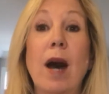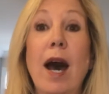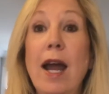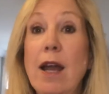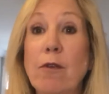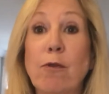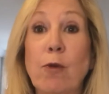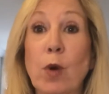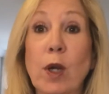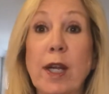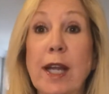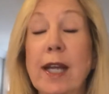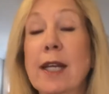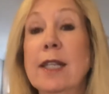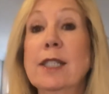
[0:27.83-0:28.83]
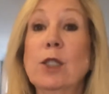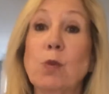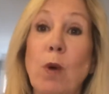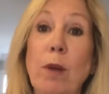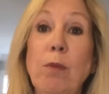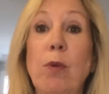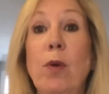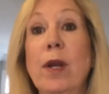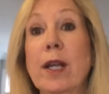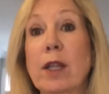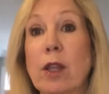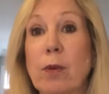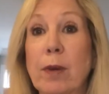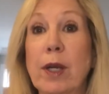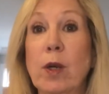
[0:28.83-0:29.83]
I have 4 kids, 1 boy
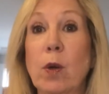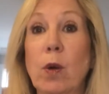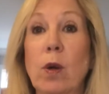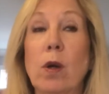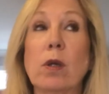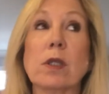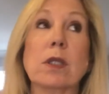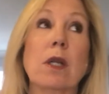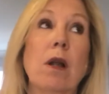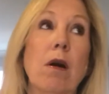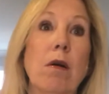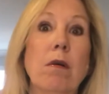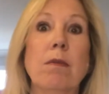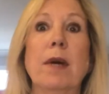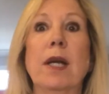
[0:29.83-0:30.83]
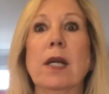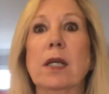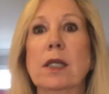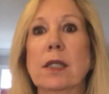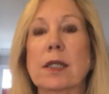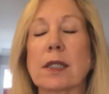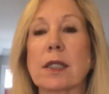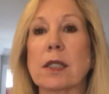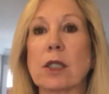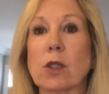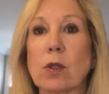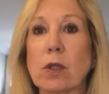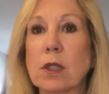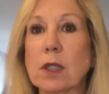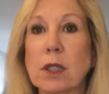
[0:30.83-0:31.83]
and 3 girls, and oh my goodness, the
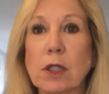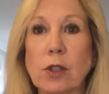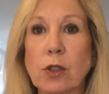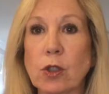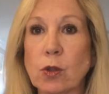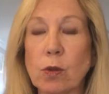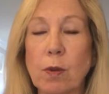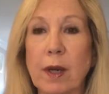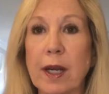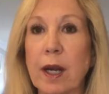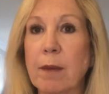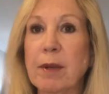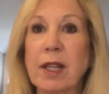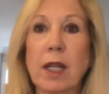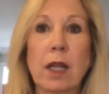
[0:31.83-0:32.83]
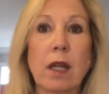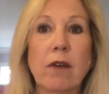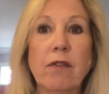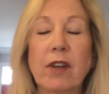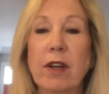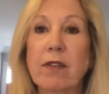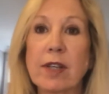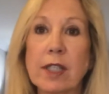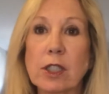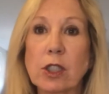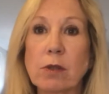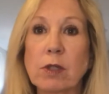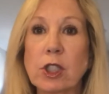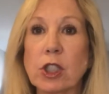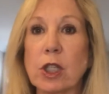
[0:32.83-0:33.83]
girls and their jewelry. I mean, they love giving it
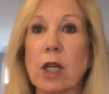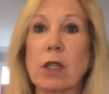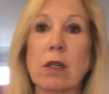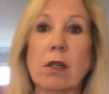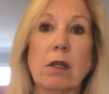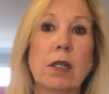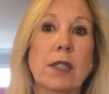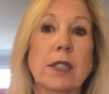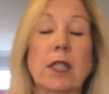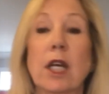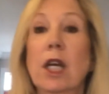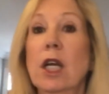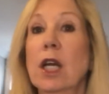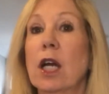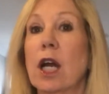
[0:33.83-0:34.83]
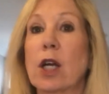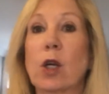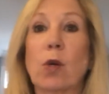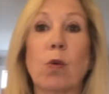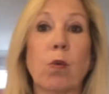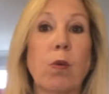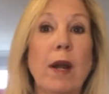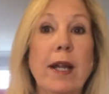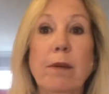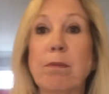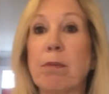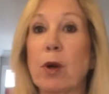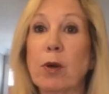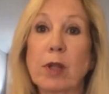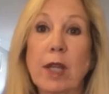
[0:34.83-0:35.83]
to each other. It's a great
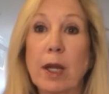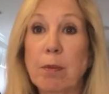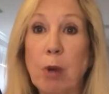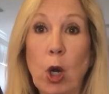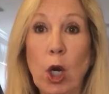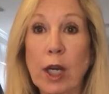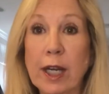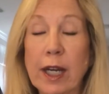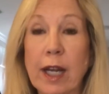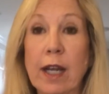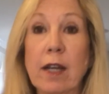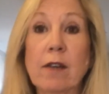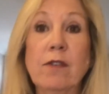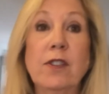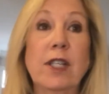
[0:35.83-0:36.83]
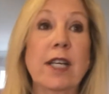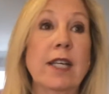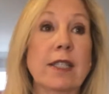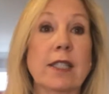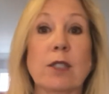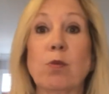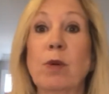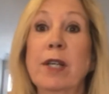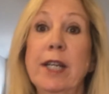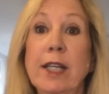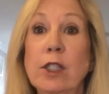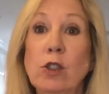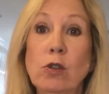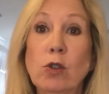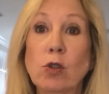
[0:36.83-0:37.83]
birthday party gift. We
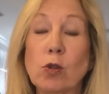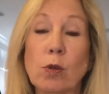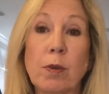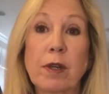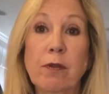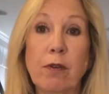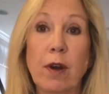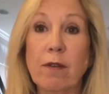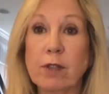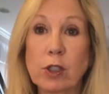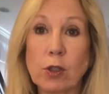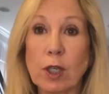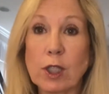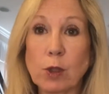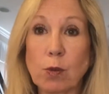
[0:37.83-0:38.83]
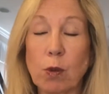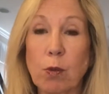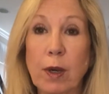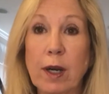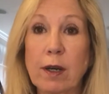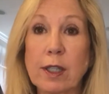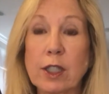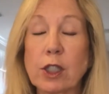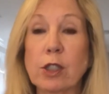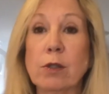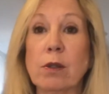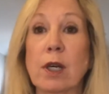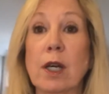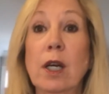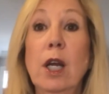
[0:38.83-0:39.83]
need new jewelry for every dress we're wearing
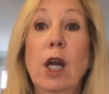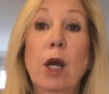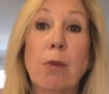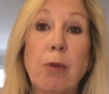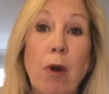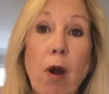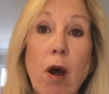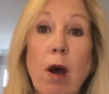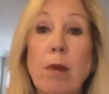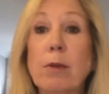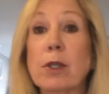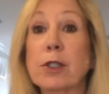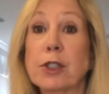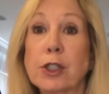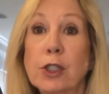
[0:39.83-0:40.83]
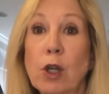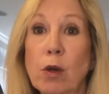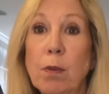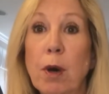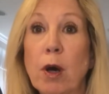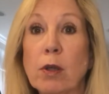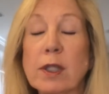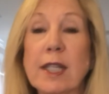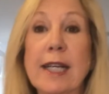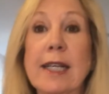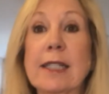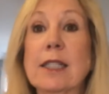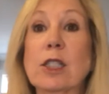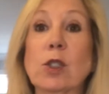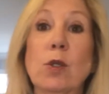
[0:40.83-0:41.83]
to a prom or a snowball
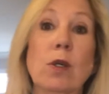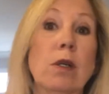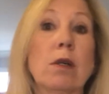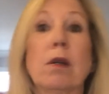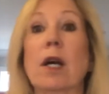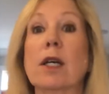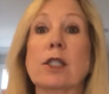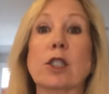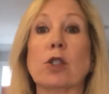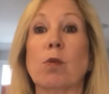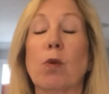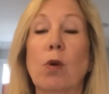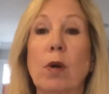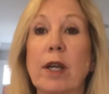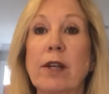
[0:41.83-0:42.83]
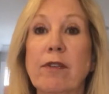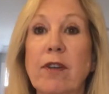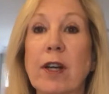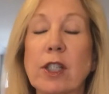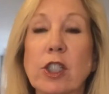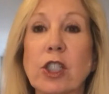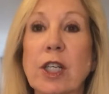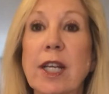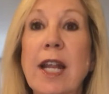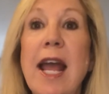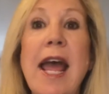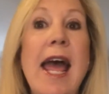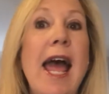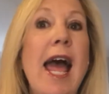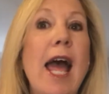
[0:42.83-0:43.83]
dance or a sorority function.
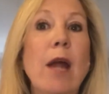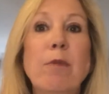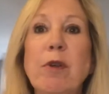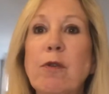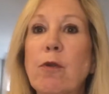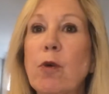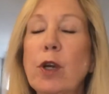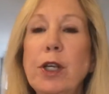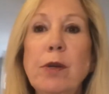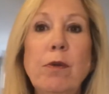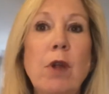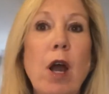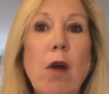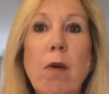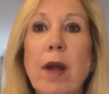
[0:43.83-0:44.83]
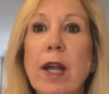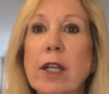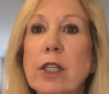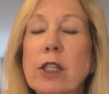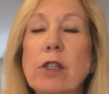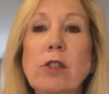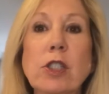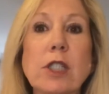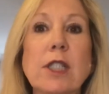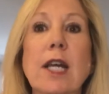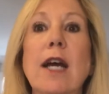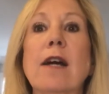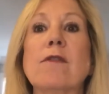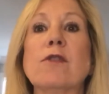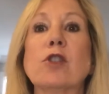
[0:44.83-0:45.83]
And before you know it, you just
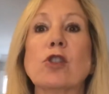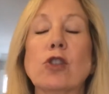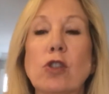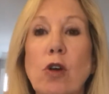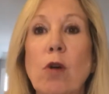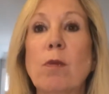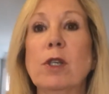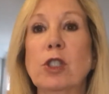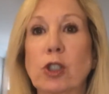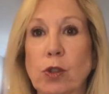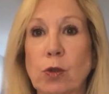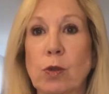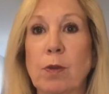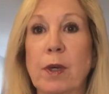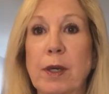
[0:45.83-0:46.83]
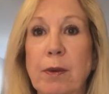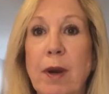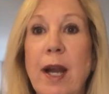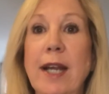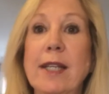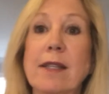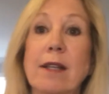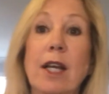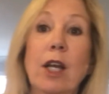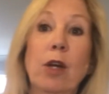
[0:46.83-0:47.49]
have so much jewelry, right?